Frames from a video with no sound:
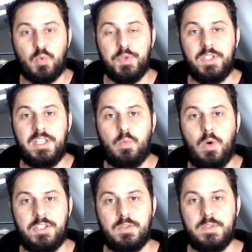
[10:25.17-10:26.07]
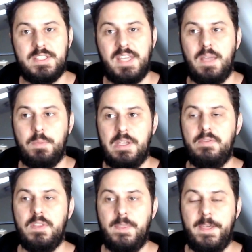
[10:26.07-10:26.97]
really want to escape,
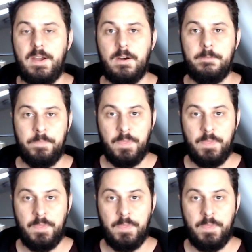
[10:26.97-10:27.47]
even there,